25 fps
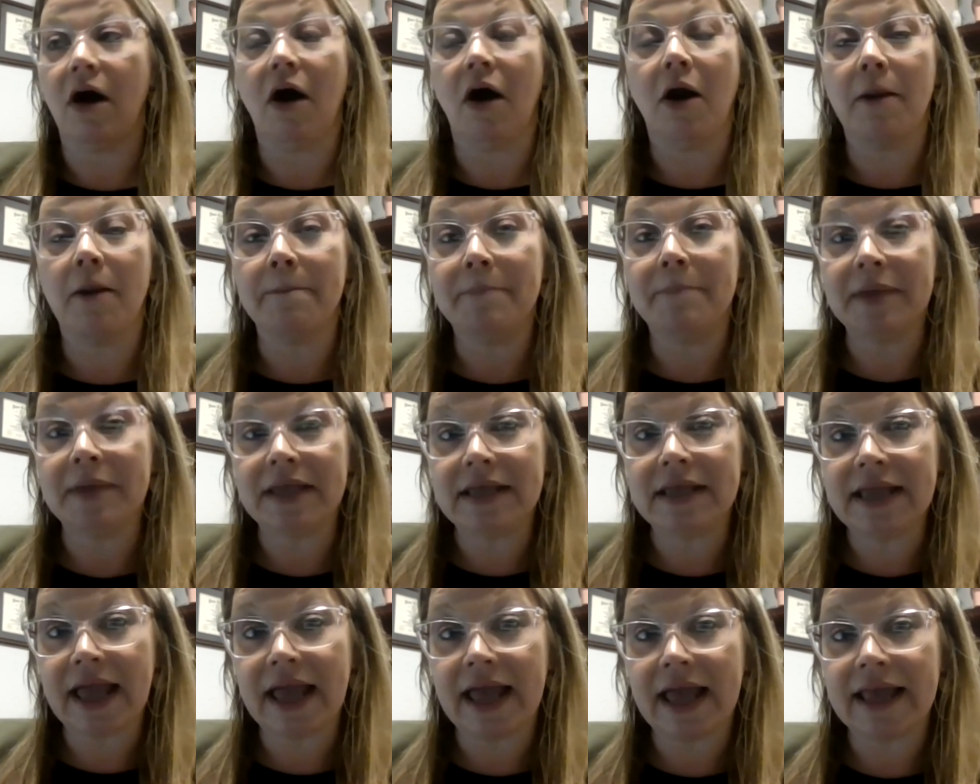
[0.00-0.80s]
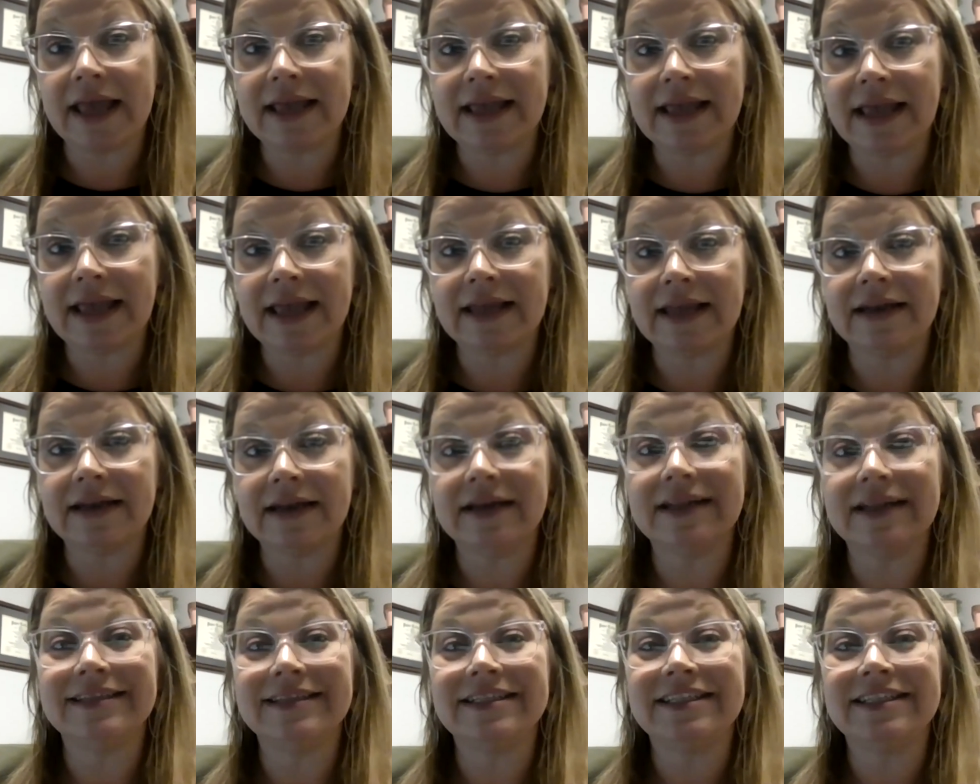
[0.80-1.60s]
our BK
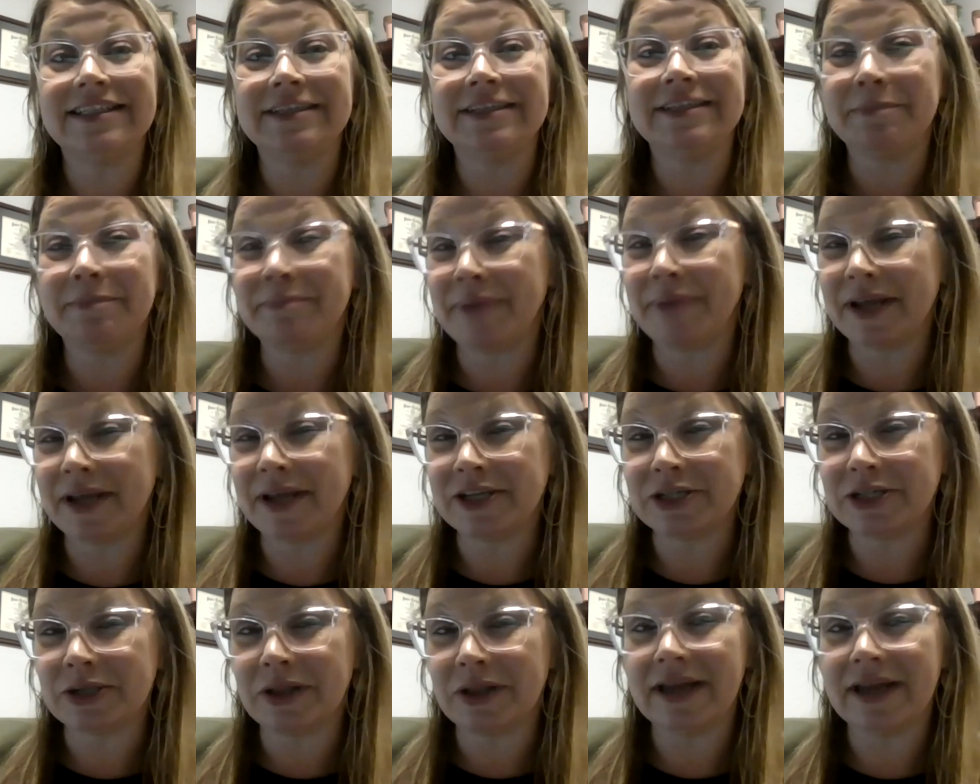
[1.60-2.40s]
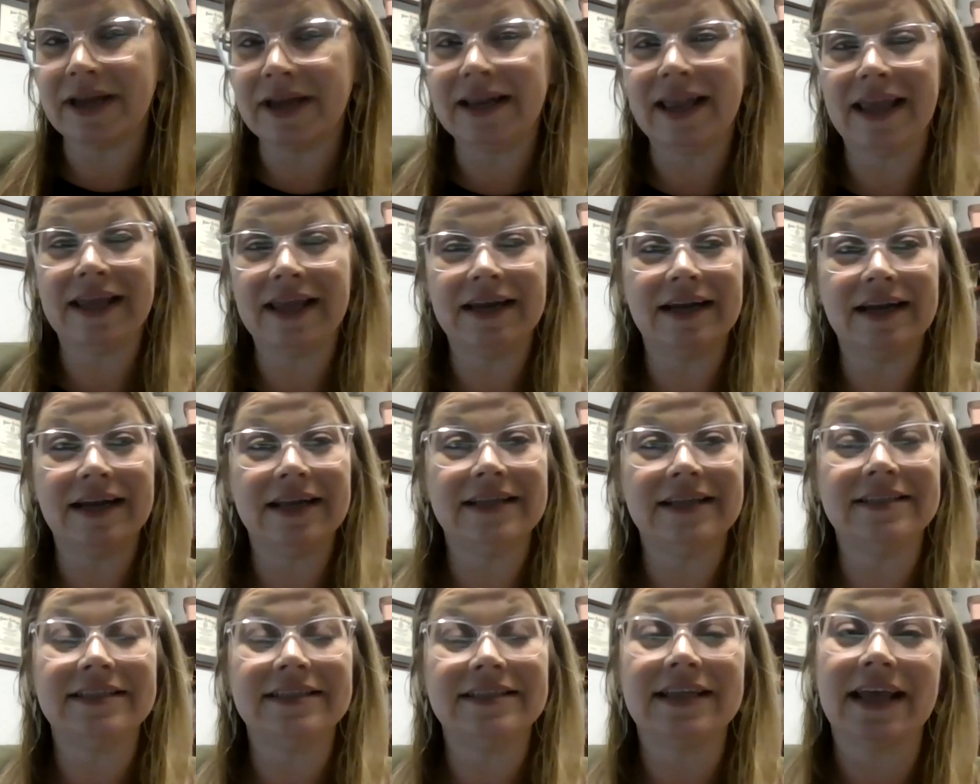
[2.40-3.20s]
candidates, special ed
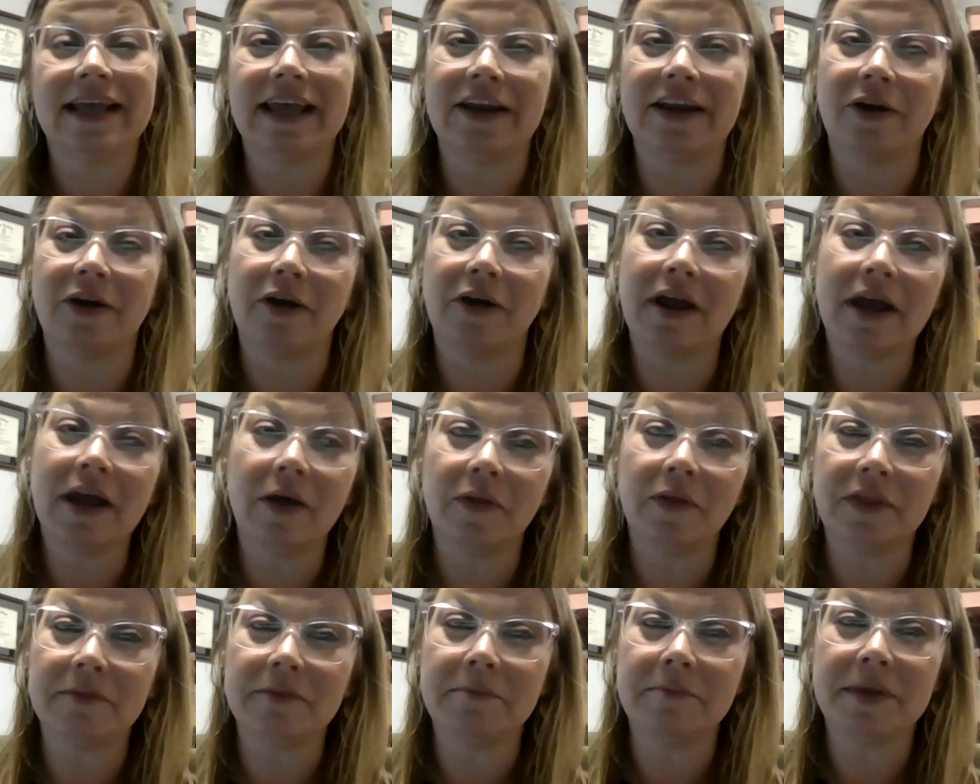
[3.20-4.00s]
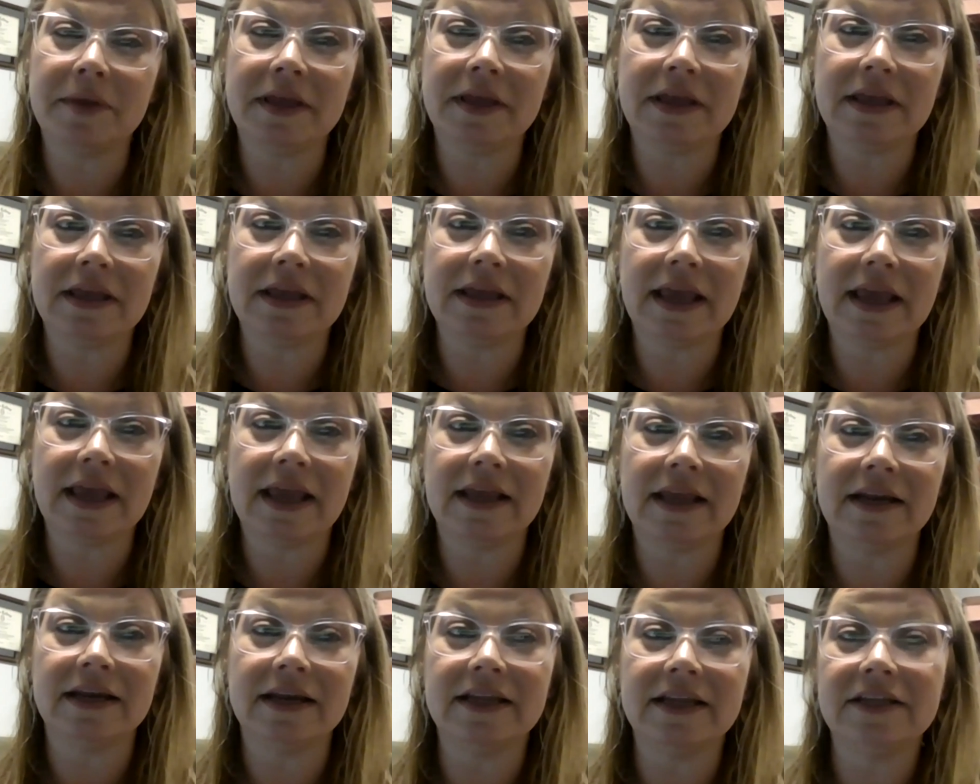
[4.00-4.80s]
candidates, and our health and PE
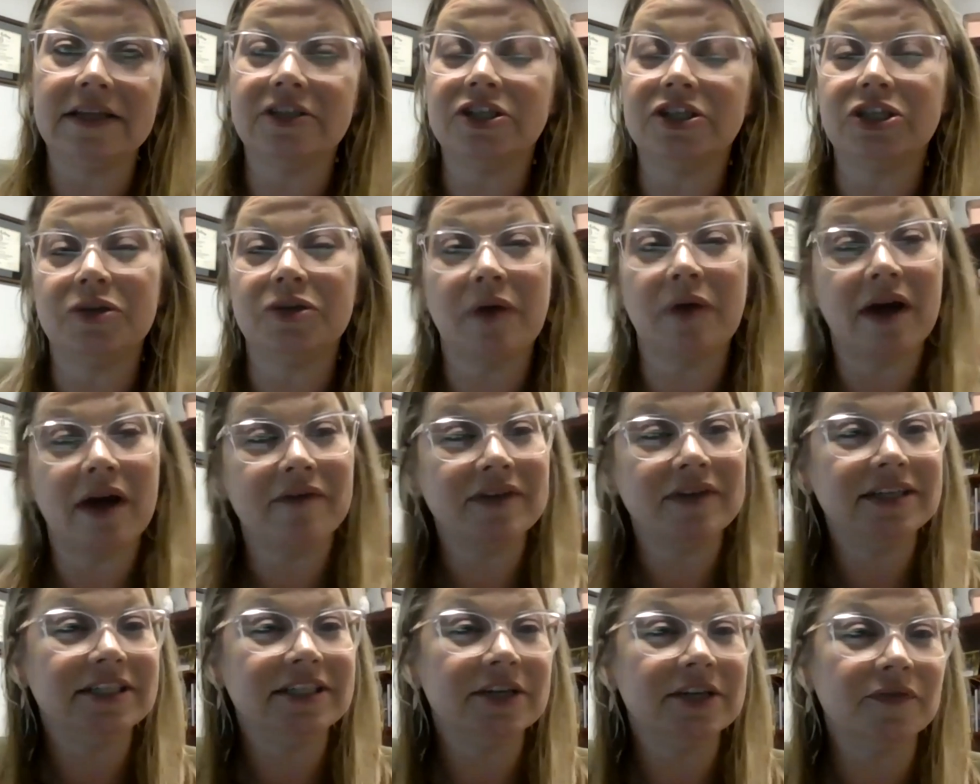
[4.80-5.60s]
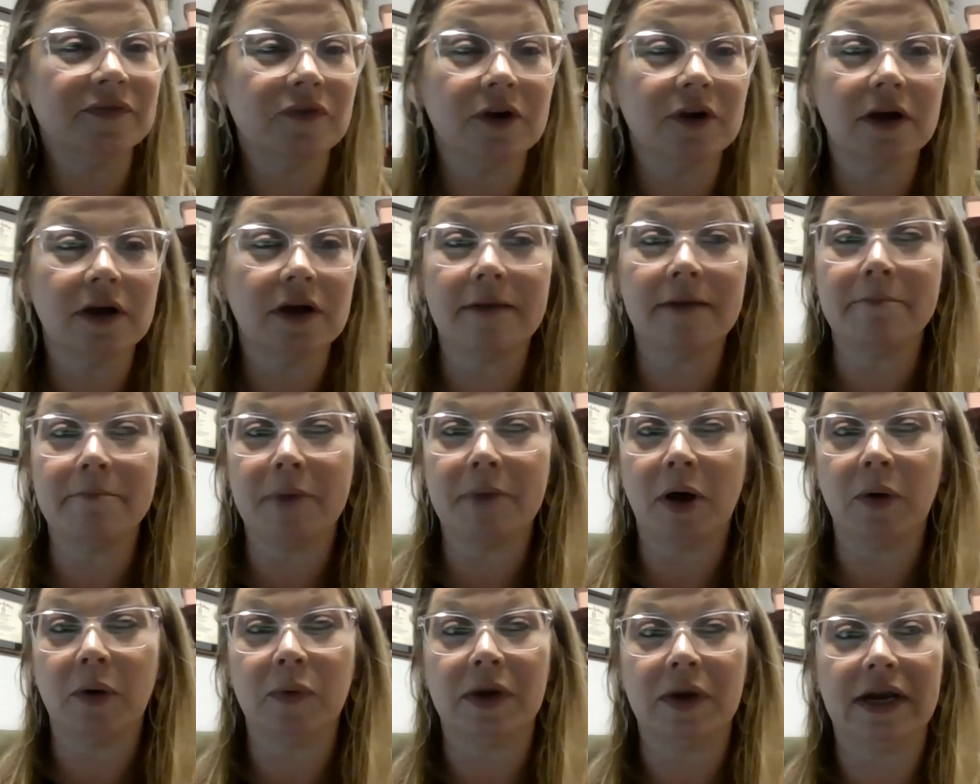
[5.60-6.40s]
candidates, you have a different
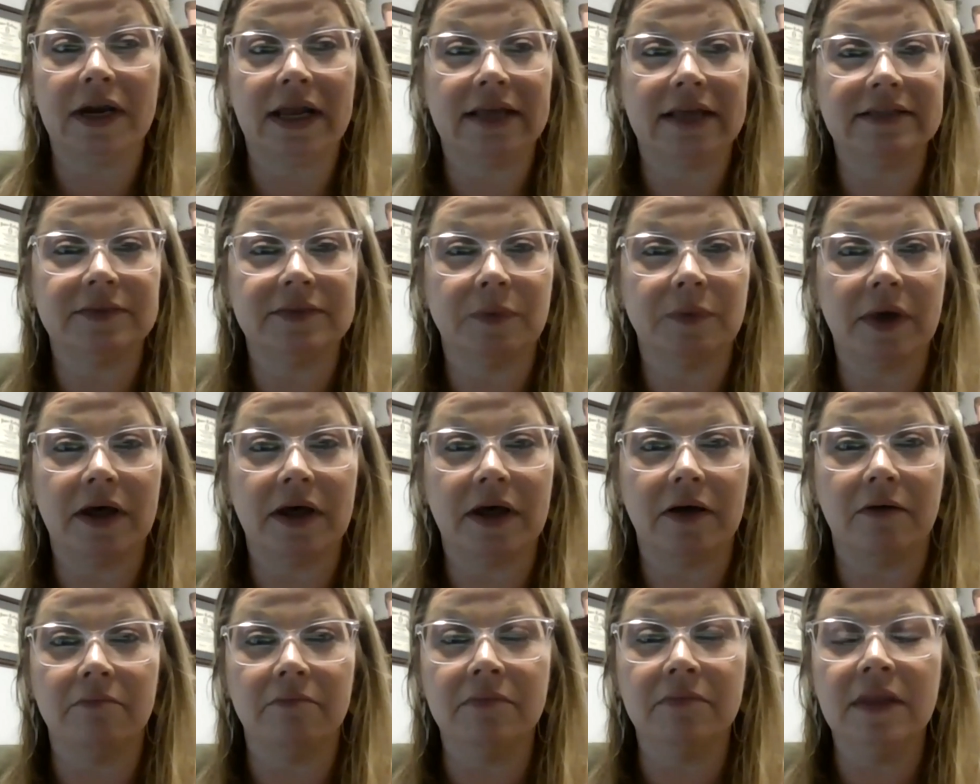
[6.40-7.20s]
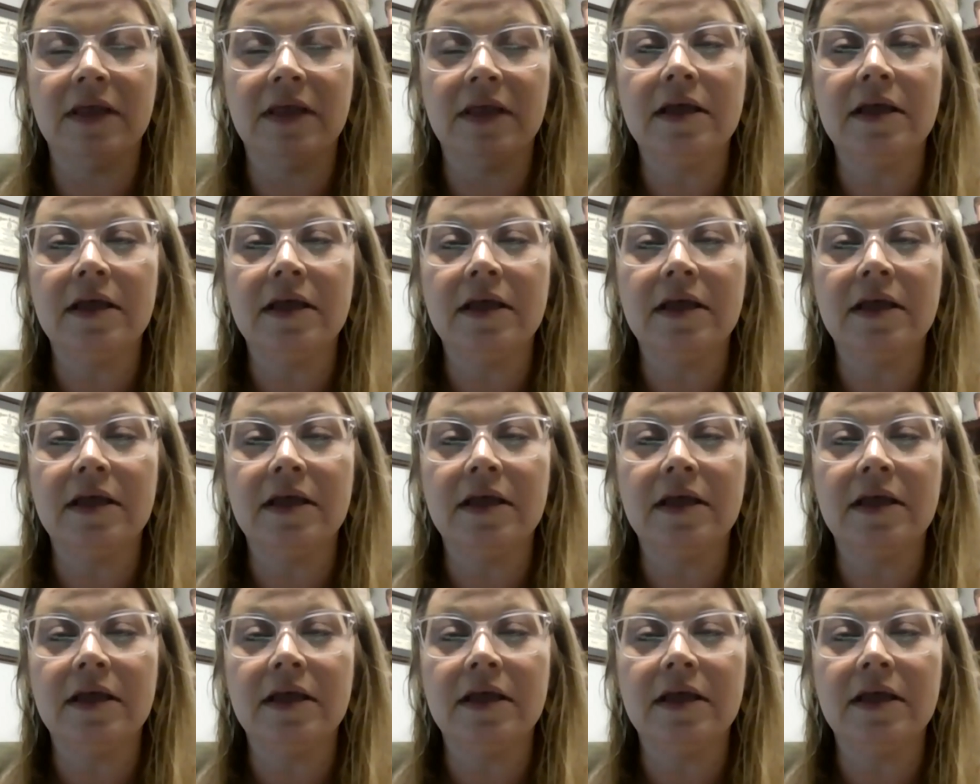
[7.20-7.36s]
component as well.